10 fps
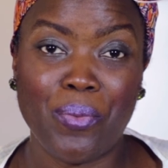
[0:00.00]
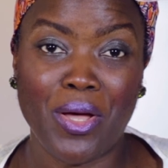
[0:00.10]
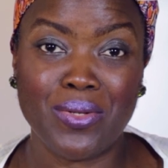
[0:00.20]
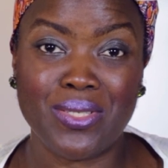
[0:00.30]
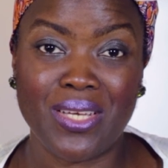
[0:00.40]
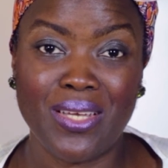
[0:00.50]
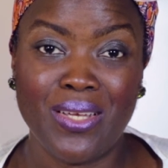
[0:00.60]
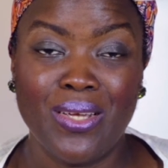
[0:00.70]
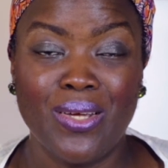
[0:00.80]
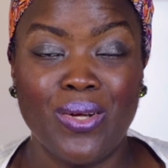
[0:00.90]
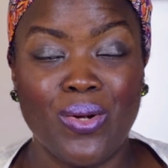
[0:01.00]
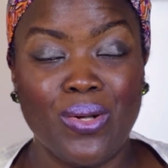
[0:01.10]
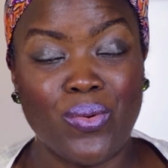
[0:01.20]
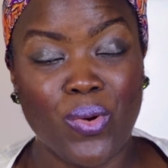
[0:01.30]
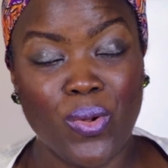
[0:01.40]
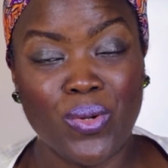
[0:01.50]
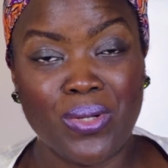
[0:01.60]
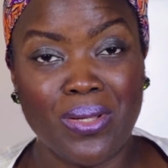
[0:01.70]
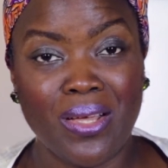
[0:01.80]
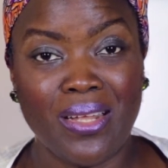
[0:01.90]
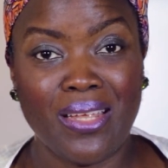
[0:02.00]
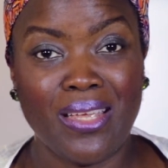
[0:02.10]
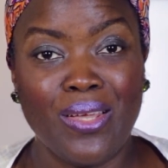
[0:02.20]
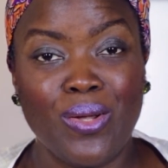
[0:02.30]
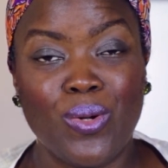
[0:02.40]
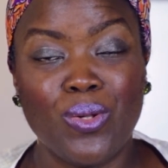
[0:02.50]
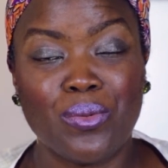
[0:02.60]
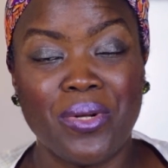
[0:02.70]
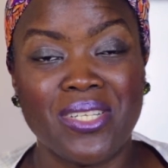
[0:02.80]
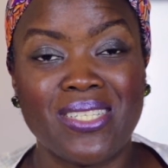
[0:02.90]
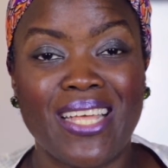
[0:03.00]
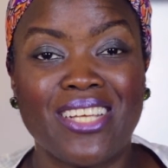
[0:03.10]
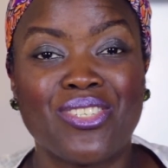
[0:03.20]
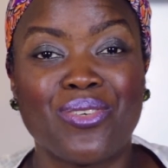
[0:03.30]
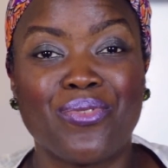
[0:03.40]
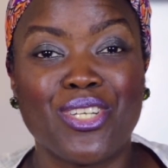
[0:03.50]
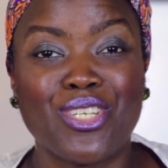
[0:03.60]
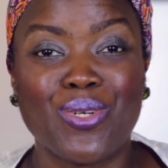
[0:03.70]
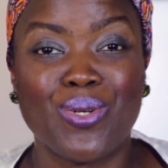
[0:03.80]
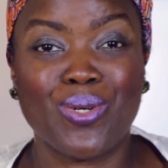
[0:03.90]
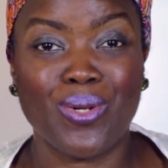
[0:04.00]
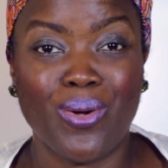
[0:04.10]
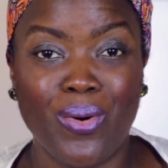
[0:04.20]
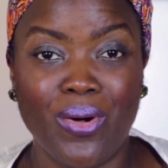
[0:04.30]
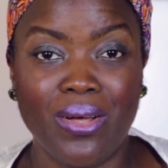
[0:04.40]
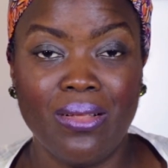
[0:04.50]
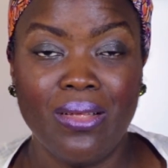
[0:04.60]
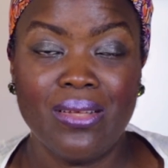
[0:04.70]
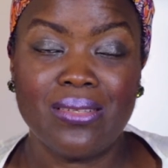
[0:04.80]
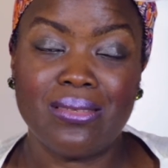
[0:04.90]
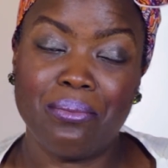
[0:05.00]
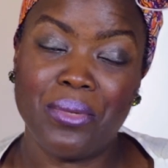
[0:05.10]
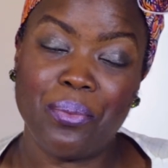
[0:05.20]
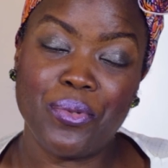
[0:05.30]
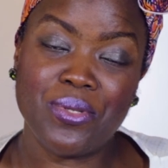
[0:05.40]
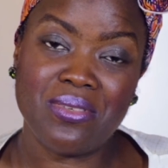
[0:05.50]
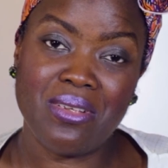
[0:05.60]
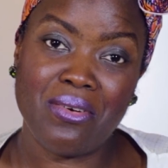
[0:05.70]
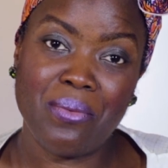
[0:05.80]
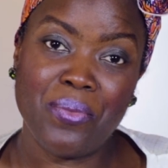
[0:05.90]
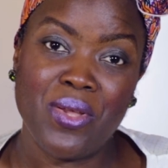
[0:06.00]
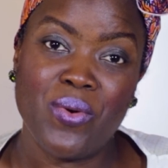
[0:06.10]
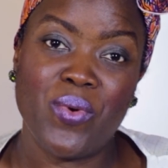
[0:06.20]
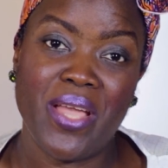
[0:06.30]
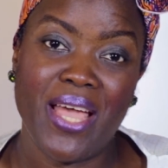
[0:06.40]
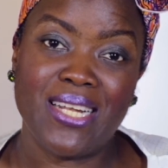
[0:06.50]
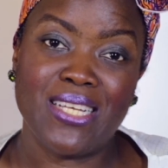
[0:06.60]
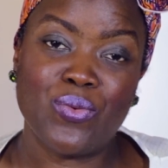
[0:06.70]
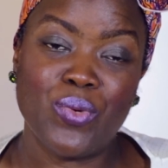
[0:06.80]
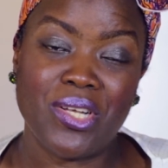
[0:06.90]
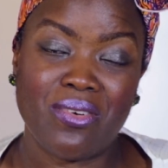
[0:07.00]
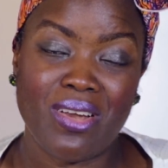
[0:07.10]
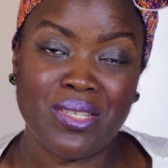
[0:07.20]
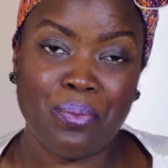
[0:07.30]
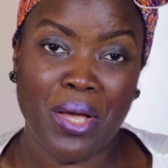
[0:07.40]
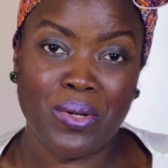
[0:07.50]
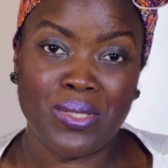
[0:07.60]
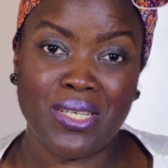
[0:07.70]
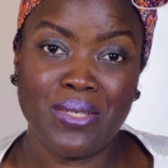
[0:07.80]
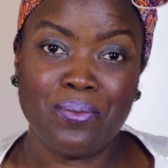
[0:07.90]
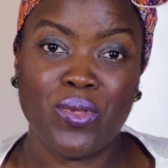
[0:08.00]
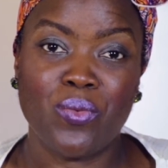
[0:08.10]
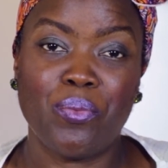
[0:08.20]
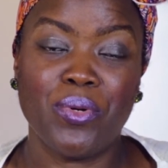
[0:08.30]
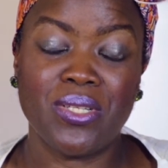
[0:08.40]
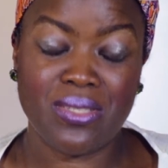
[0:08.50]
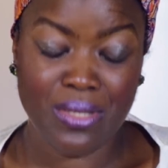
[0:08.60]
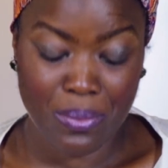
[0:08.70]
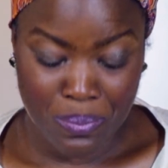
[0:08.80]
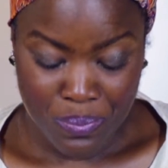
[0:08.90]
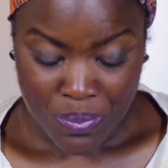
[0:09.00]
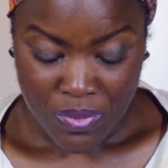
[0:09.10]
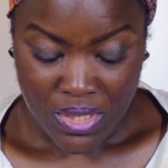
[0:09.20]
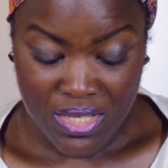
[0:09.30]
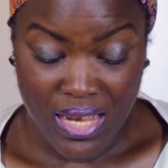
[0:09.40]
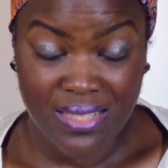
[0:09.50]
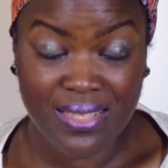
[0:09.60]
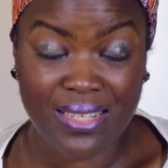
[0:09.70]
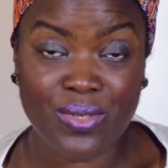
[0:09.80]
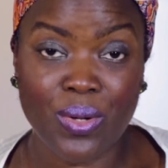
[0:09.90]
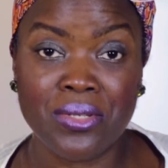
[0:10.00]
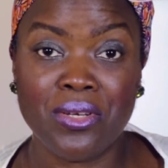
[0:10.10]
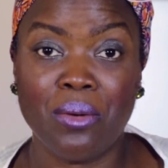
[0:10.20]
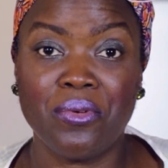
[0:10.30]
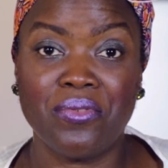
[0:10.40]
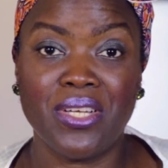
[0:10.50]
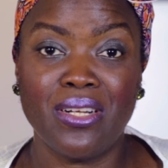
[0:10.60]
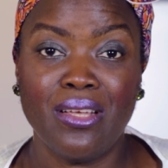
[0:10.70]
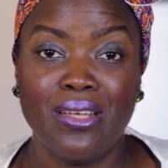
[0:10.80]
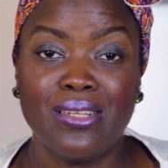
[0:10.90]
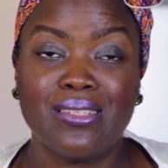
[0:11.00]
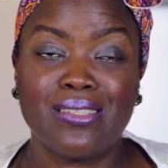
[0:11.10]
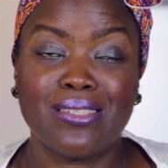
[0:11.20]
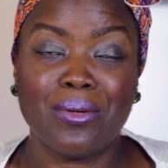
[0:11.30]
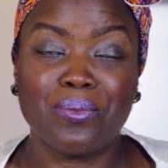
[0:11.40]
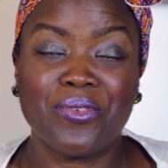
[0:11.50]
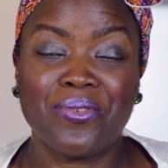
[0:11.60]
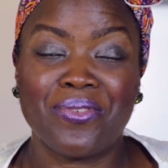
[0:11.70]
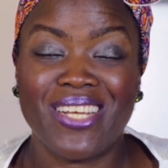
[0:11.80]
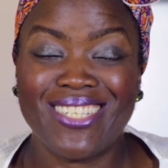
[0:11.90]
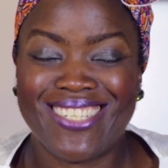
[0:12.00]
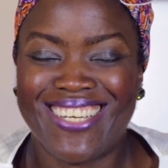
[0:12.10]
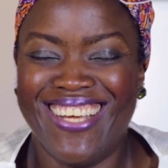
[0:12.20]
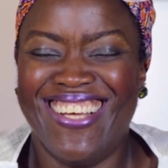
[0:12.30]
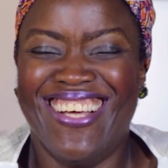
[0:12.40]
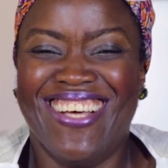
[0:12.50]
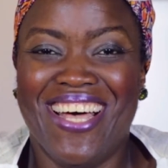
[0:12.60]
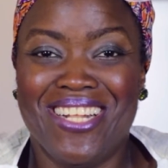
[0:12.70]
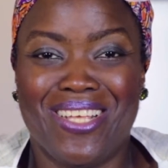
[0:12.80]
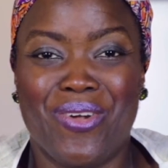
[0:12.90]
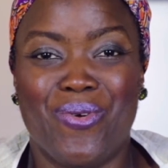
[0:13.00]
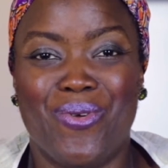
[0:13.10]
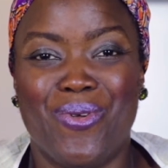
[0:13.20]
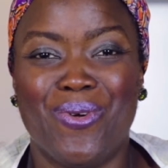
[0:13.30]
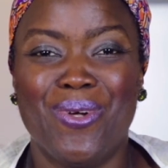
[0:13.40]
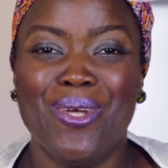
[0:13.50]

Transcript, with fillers: powder raw local honey, cold pressed extra virgin coconut oil, some maple syrup. We added wheatgrass powder. We put some chia seeds on top of it, some fresh ata rodo